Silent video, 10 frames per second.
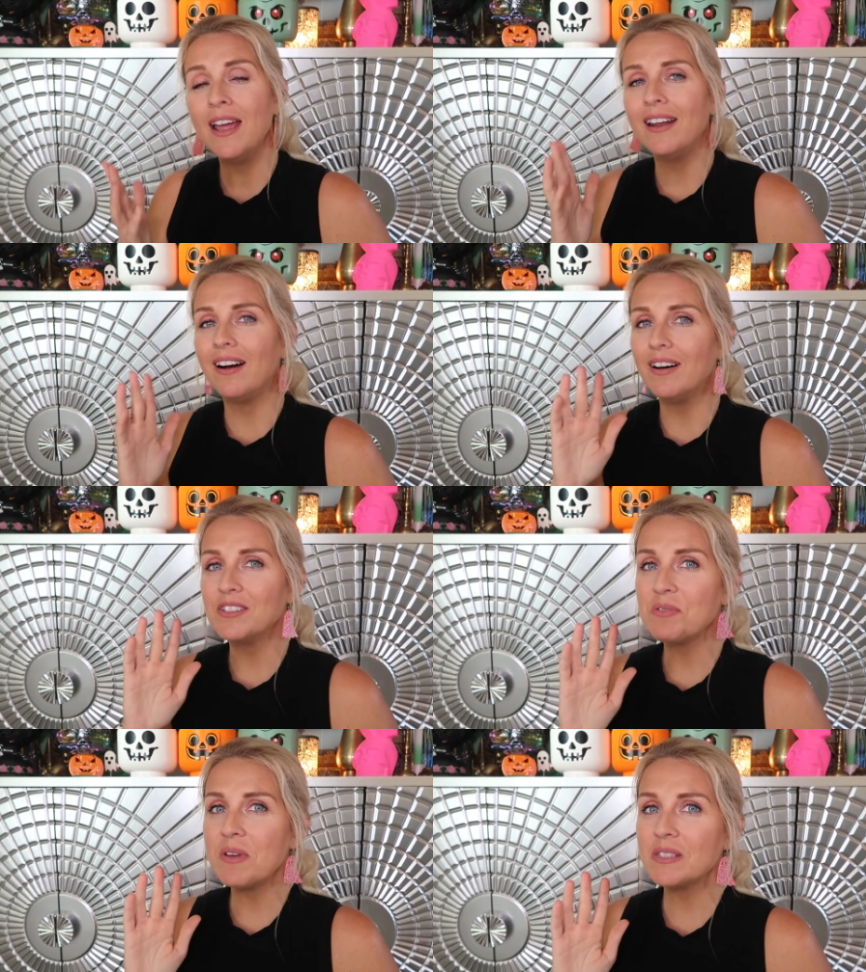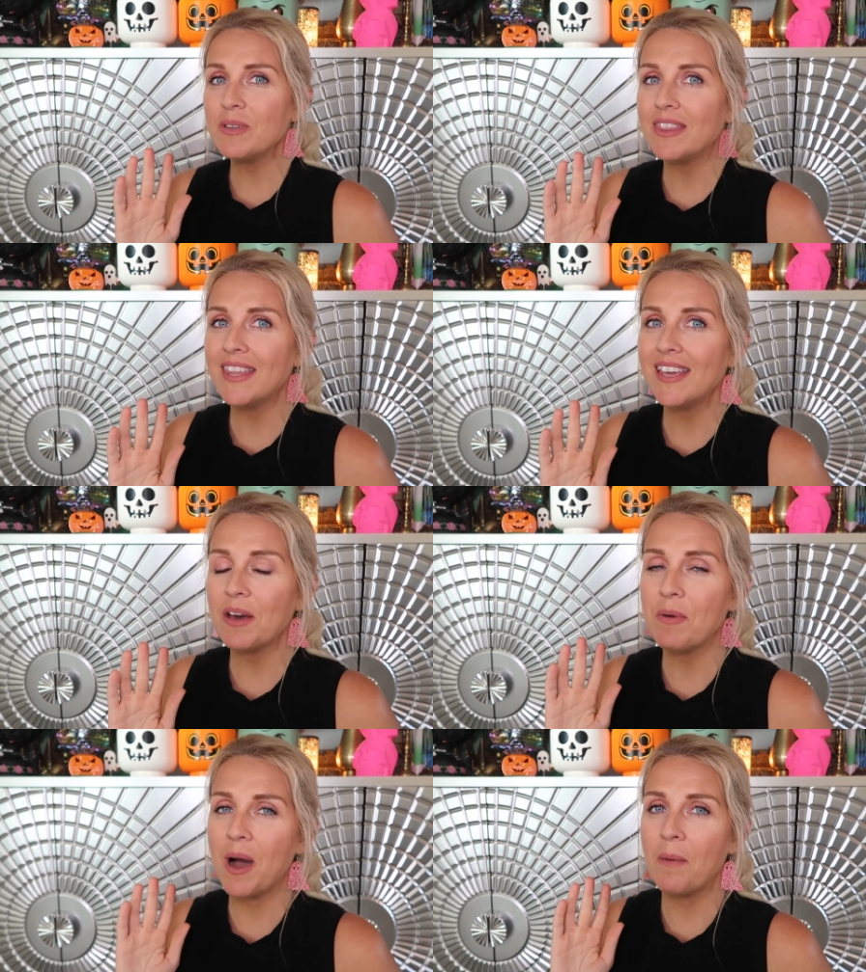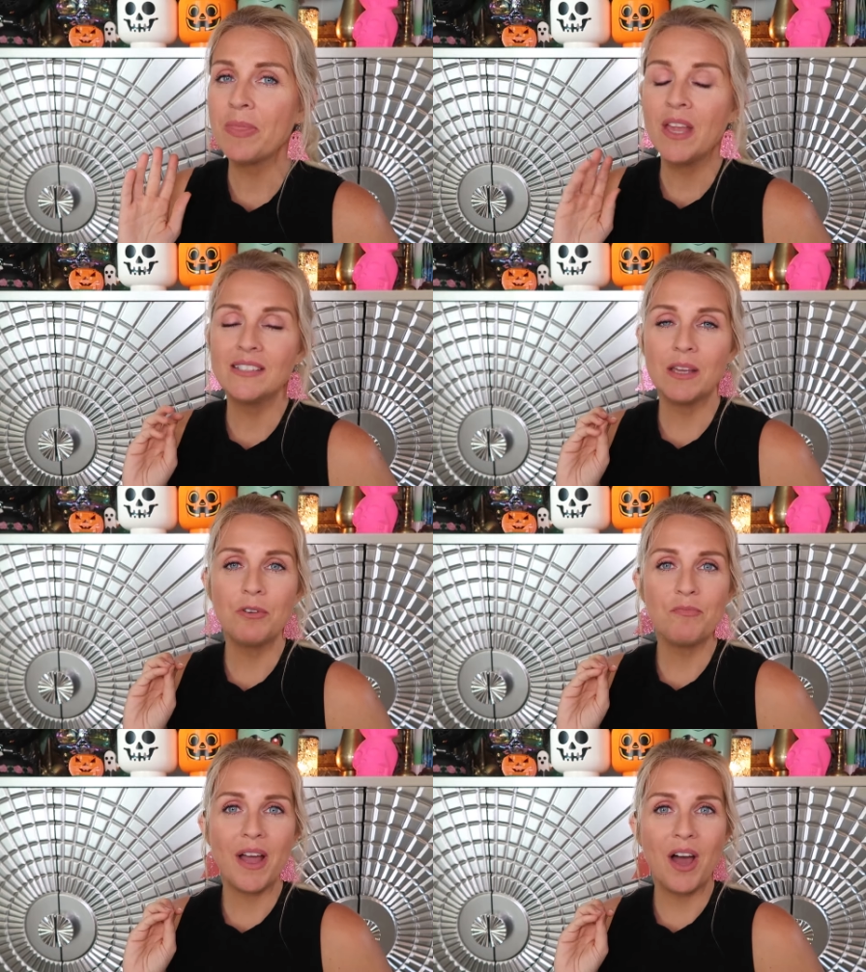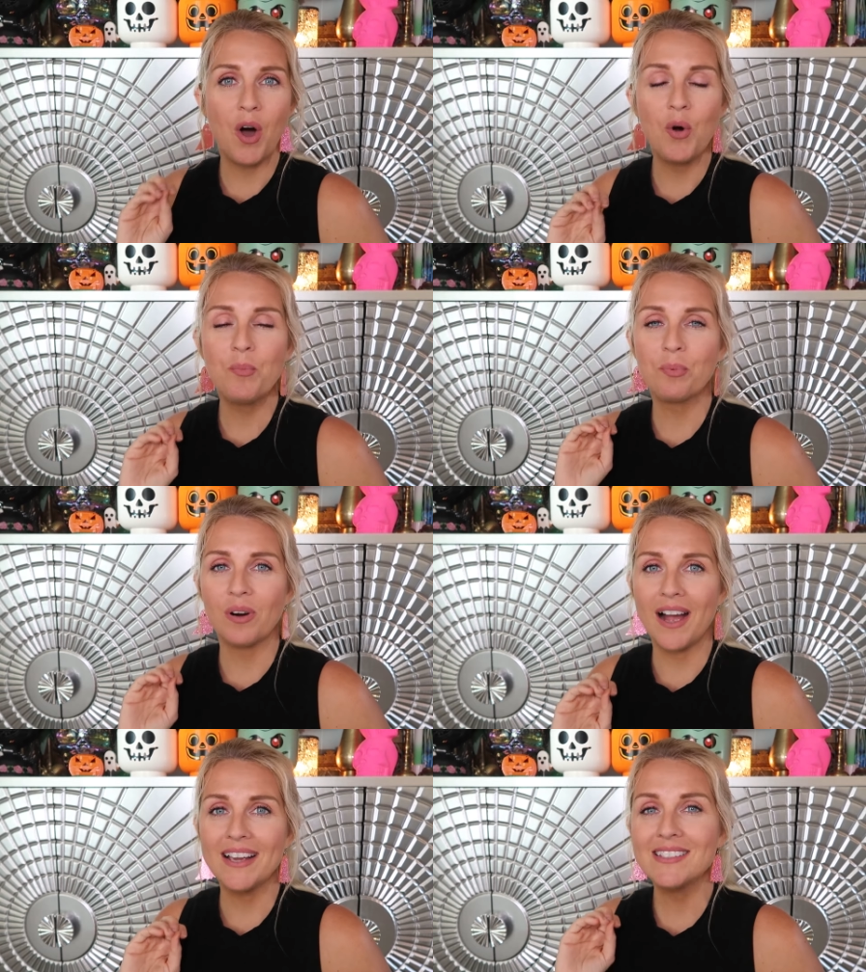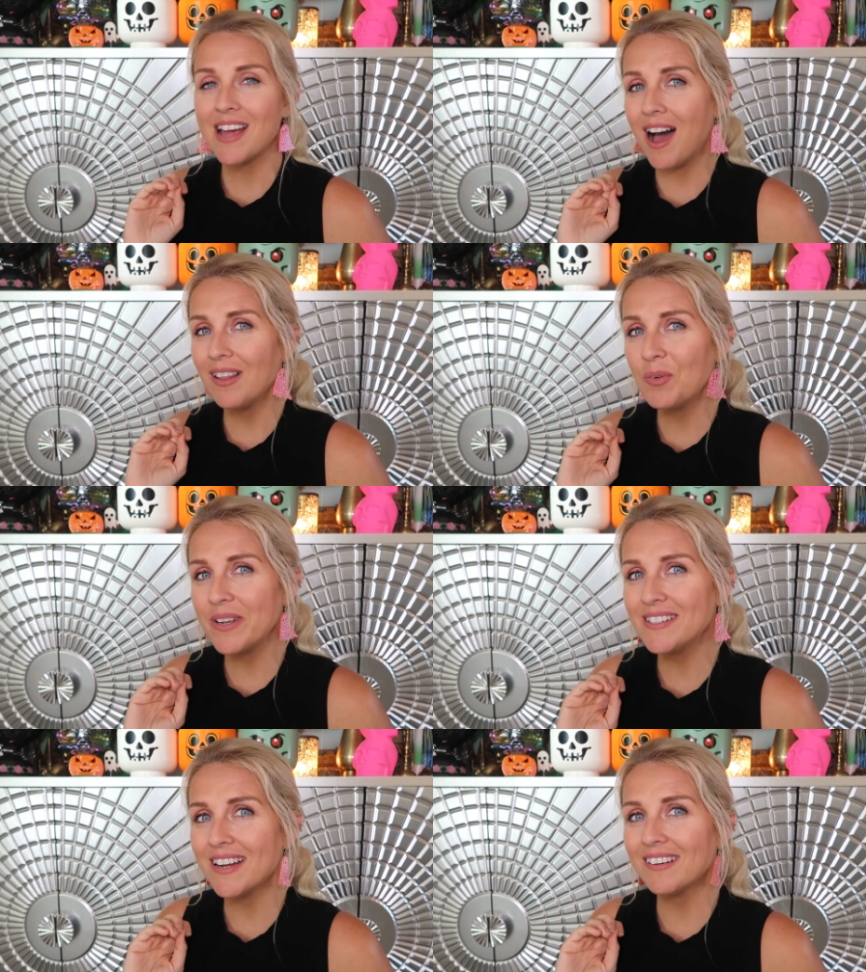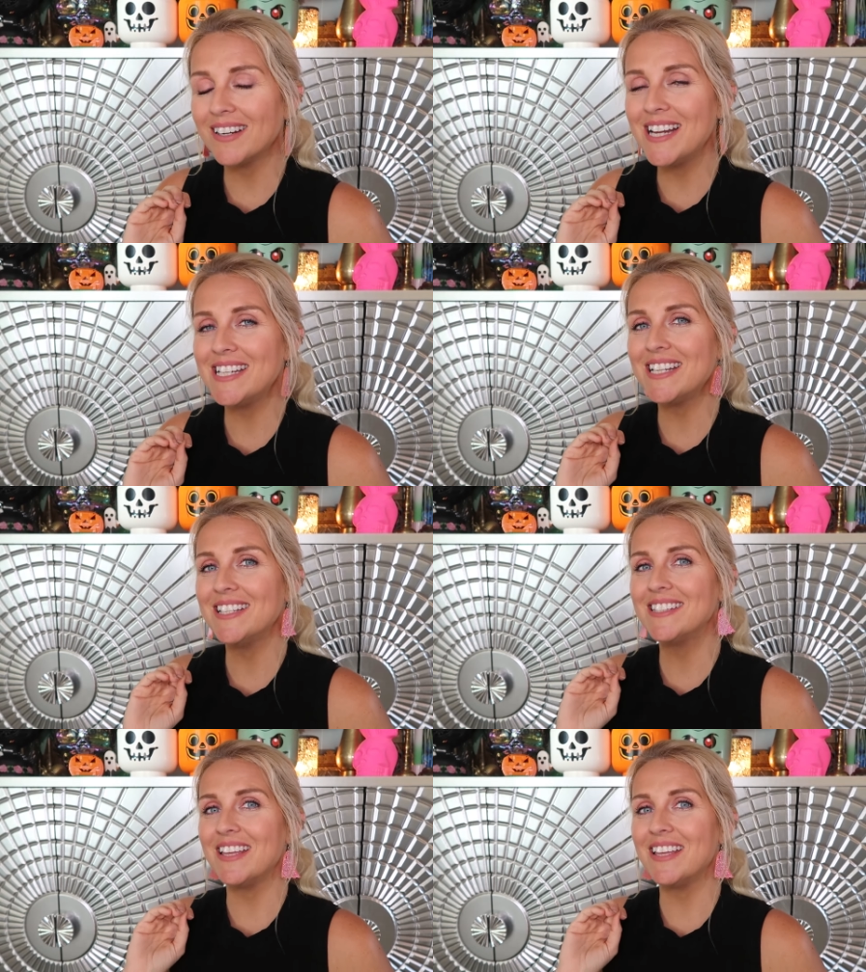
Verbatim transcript: it also makes me think about some of my own prized Halloween decorations,